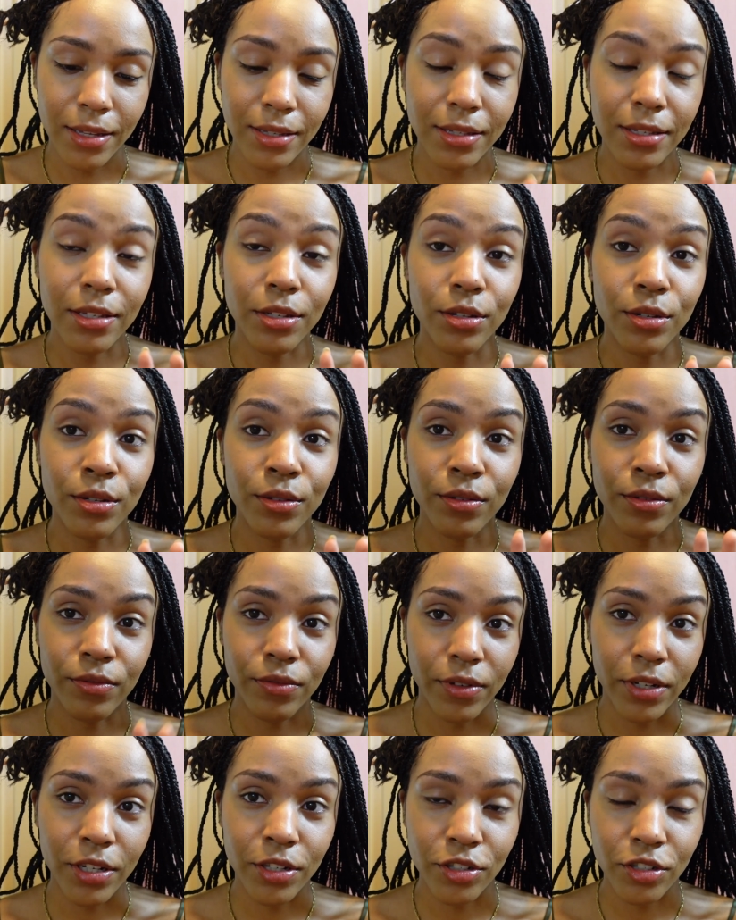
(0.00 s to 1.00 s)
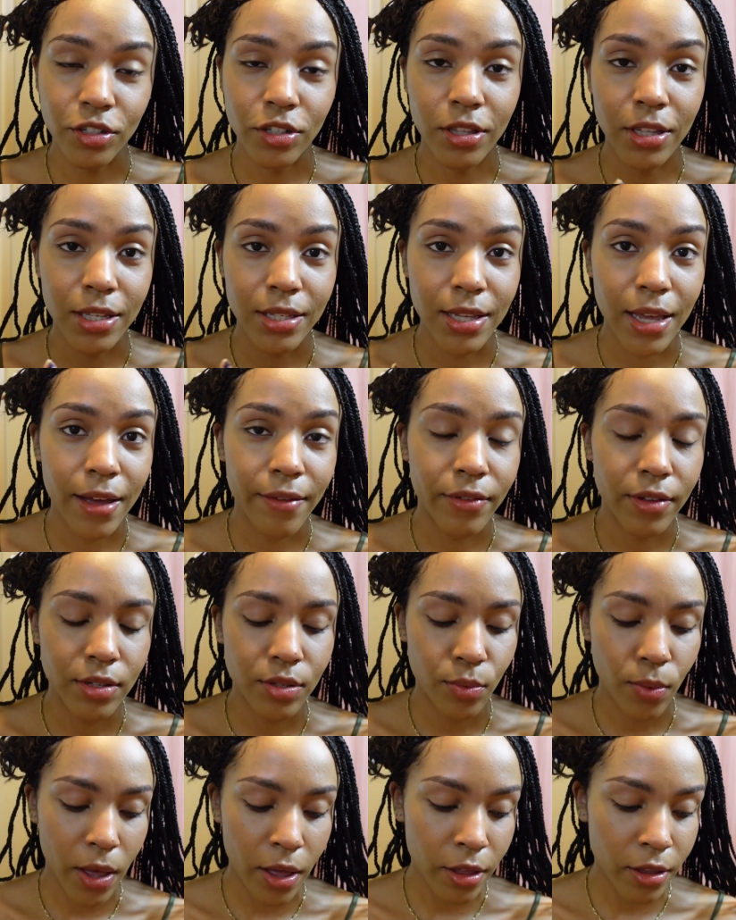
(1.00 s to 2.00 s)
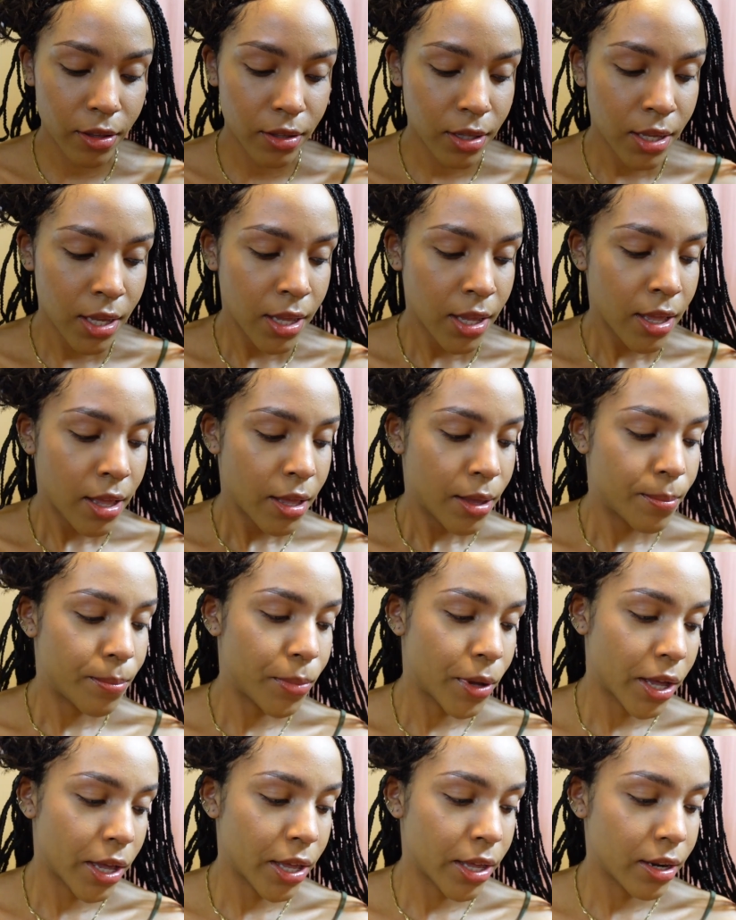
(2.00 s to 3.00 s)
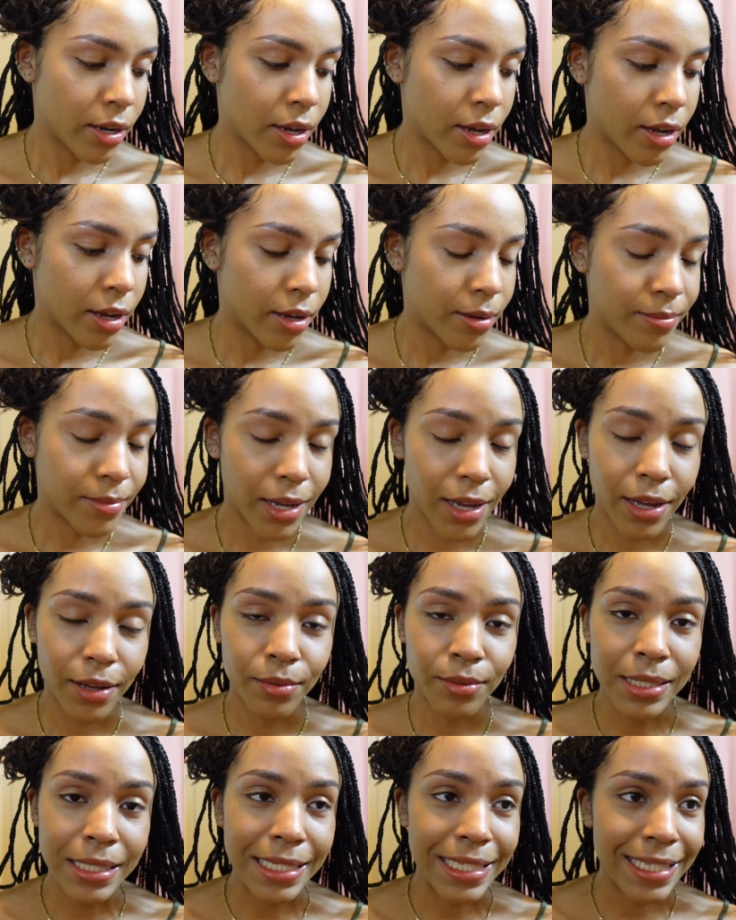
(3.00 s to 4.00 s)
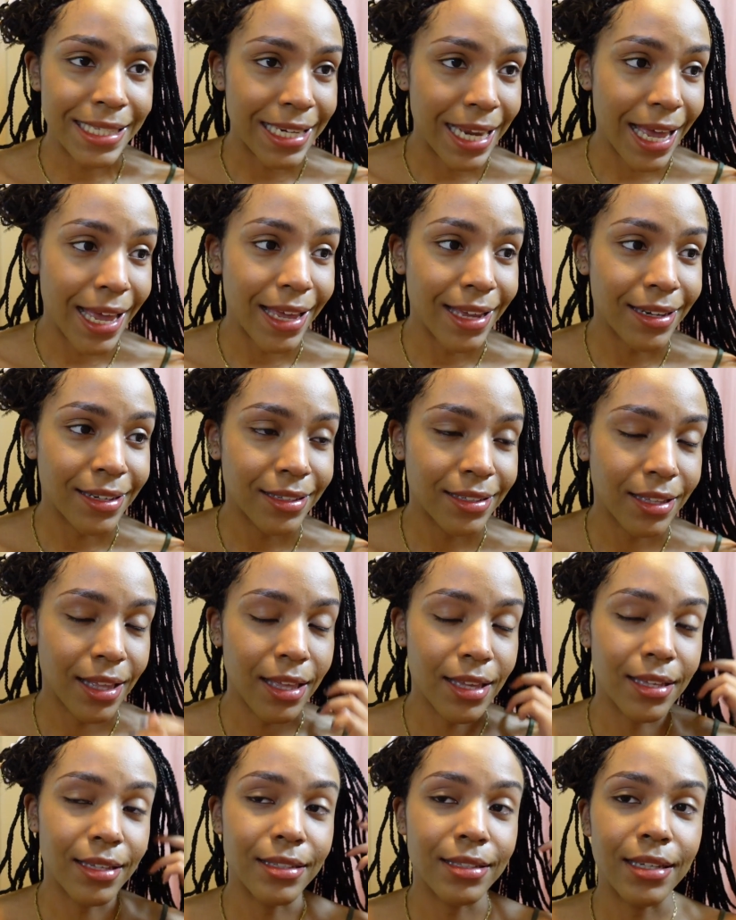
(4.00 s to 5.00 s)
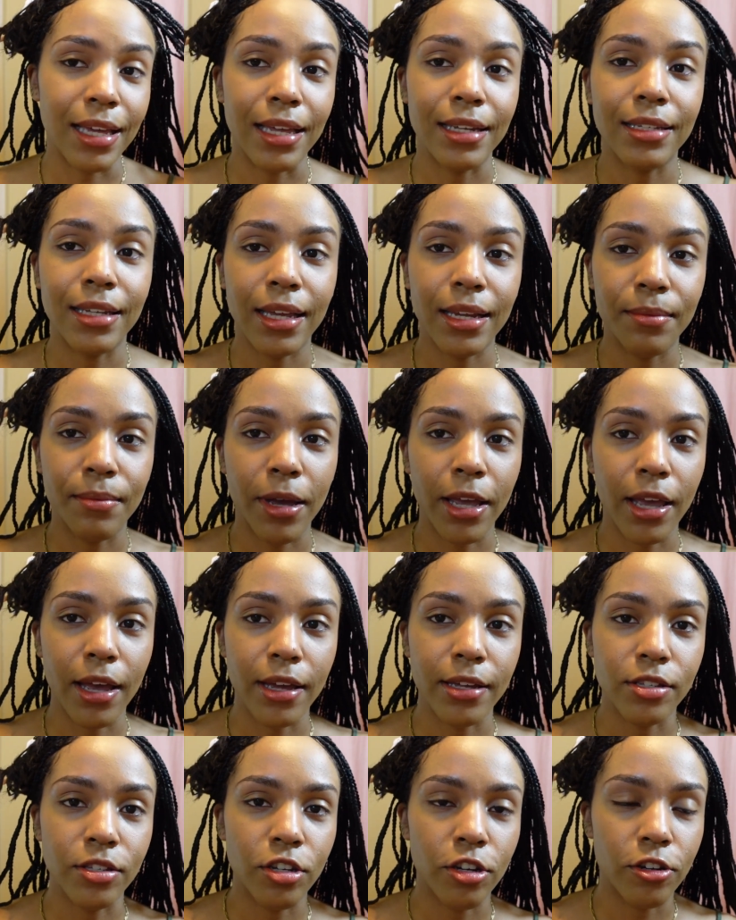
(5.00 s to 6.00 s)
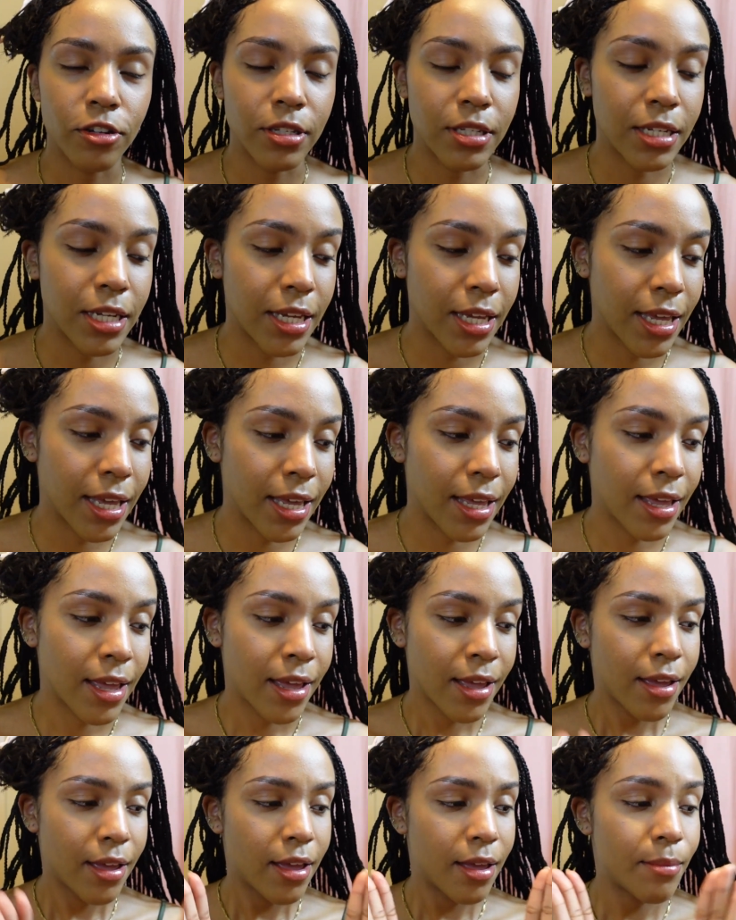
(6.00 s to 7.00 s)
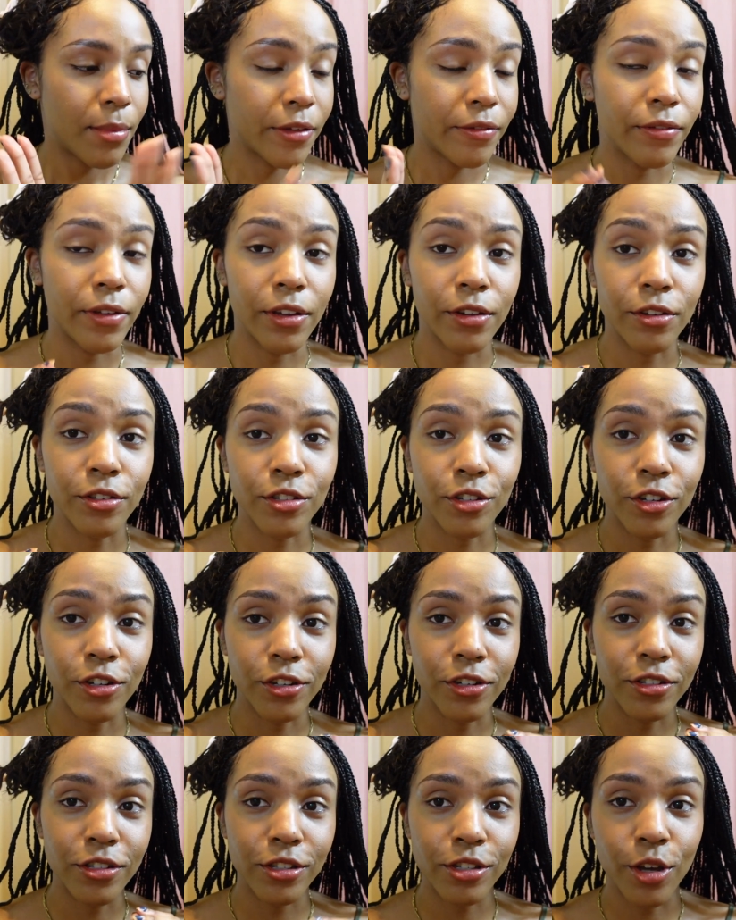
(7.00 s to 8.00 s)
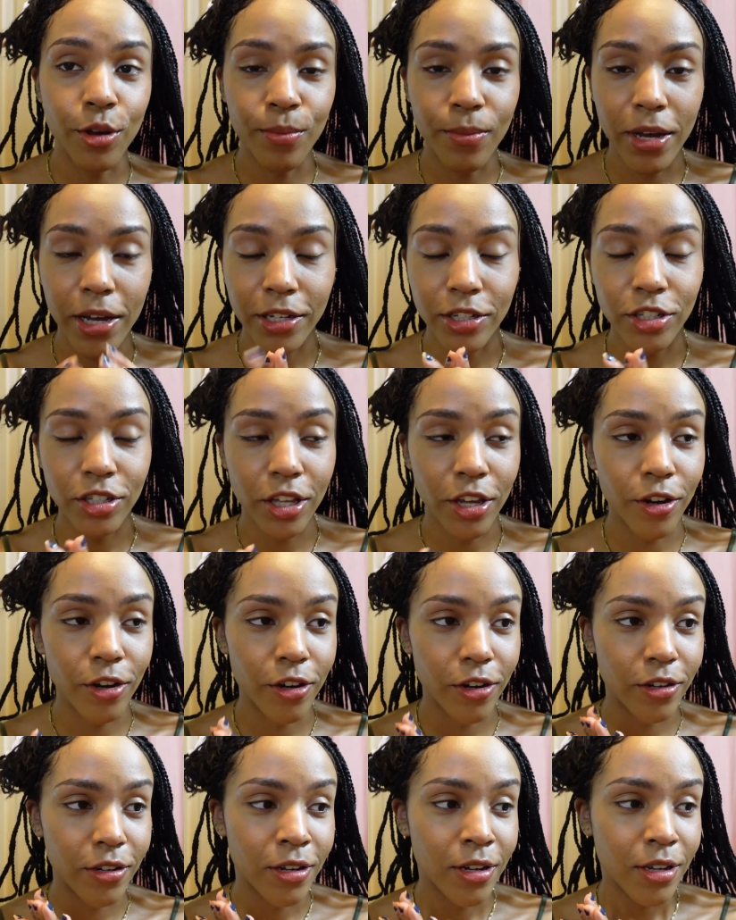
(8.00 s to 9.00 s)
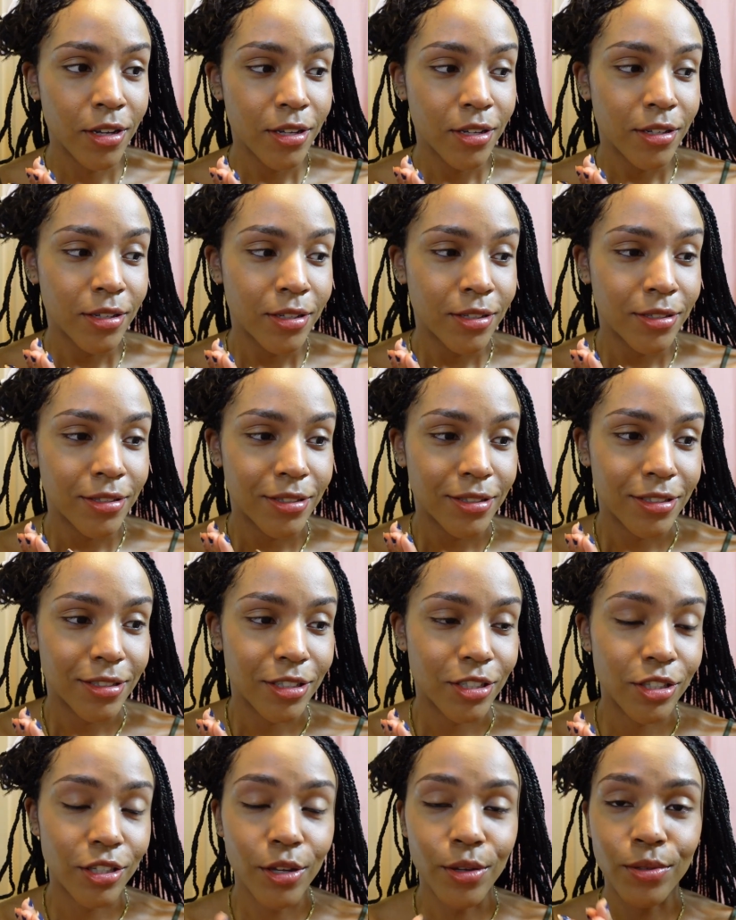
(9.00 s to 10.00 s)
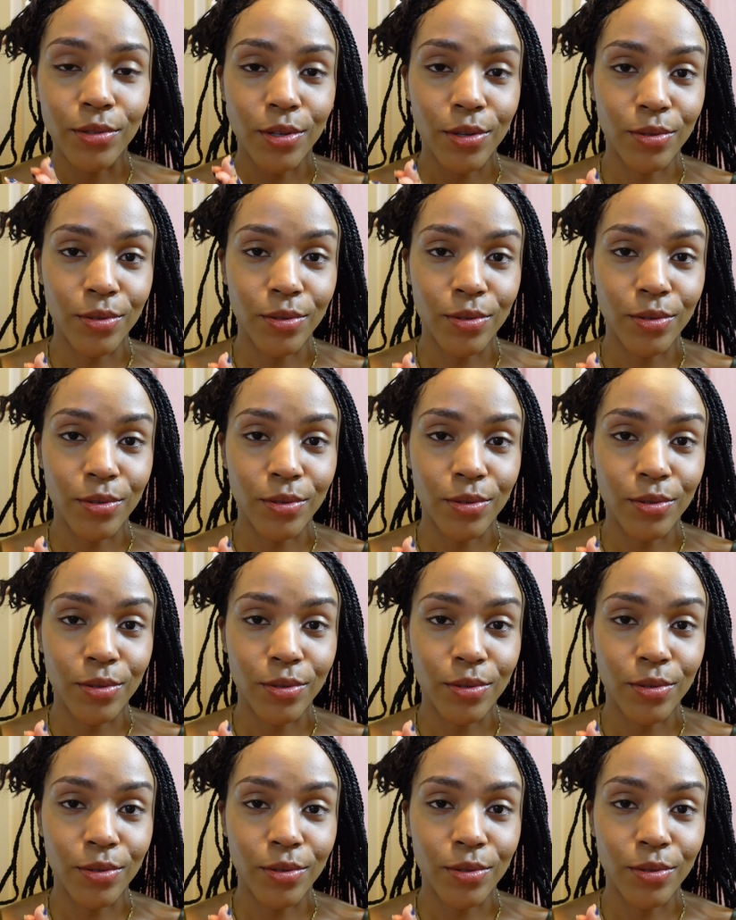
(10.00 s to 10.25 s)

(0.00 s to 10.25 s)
to finish this half as well, but I was dead, like dead. My eyes started stinging, my fingers hurt so much. They hurt so